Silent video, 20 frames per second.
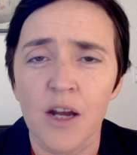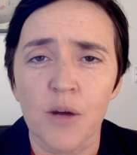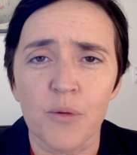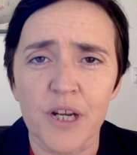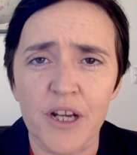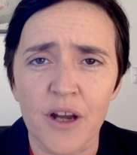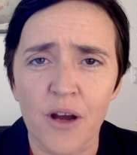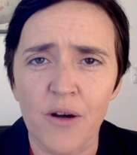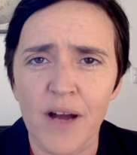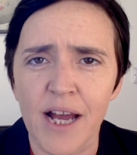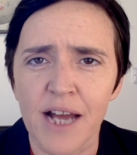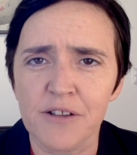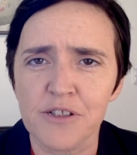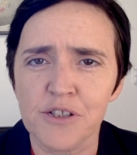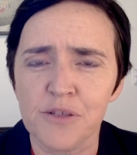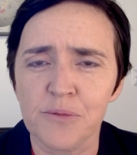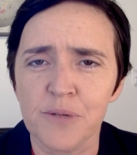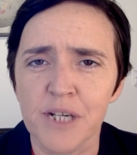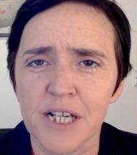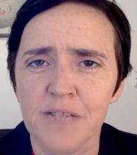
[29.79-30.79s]
We know how
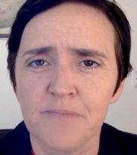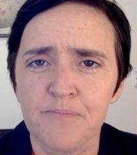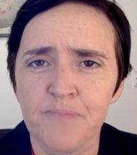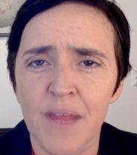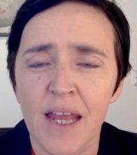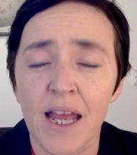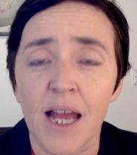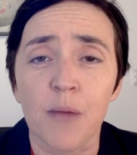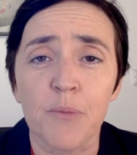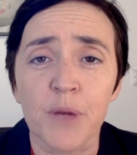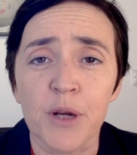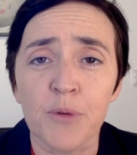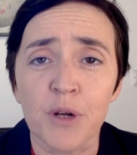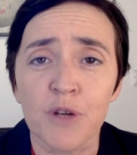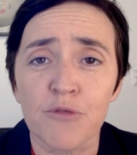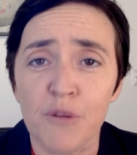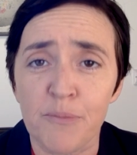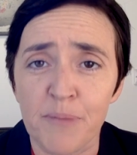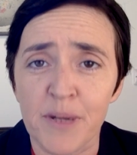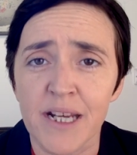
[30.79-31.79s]
to win, and we
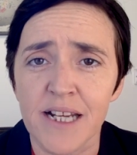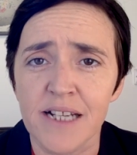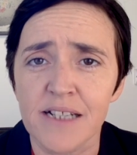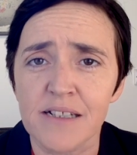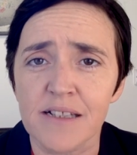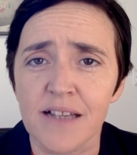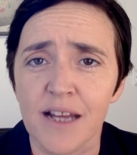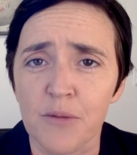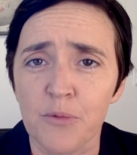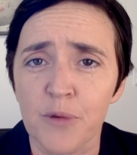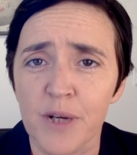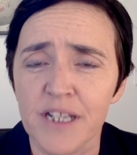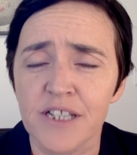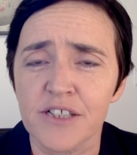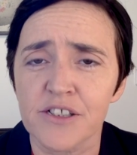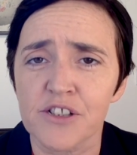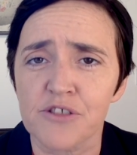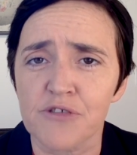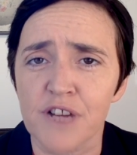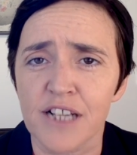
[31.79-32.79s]
will repeat that
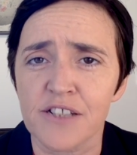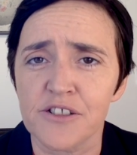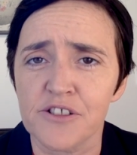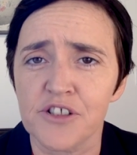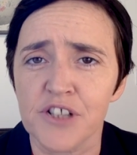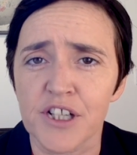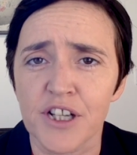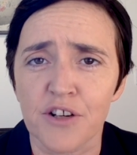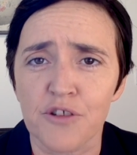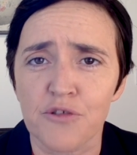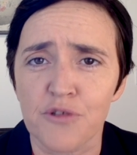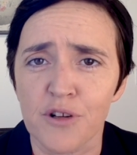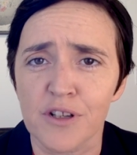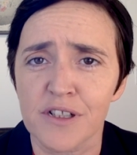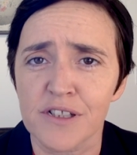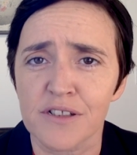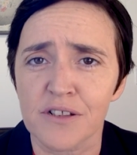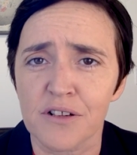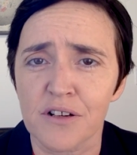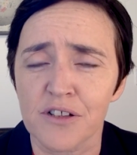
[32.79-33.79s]
winning strategy
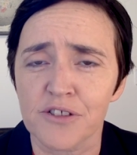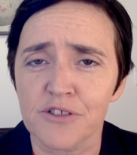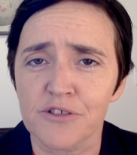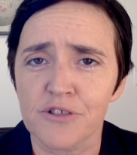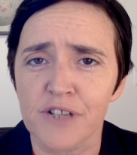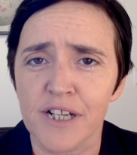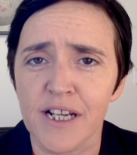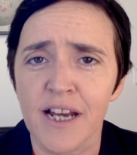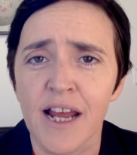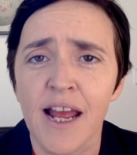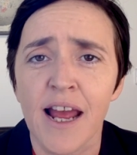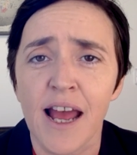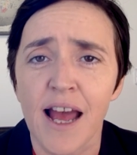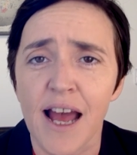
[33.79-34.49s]
across the country and